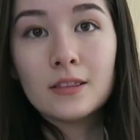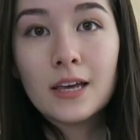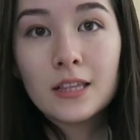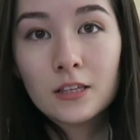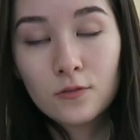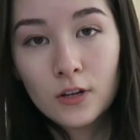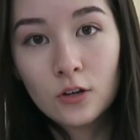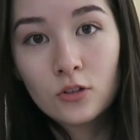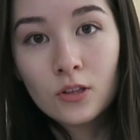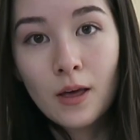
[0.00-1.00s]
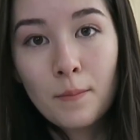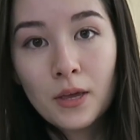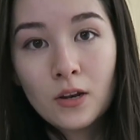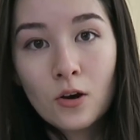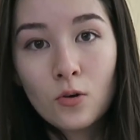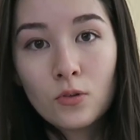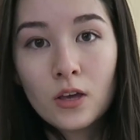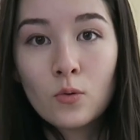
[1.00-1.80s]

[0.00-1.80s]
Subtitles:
And like this video to let me know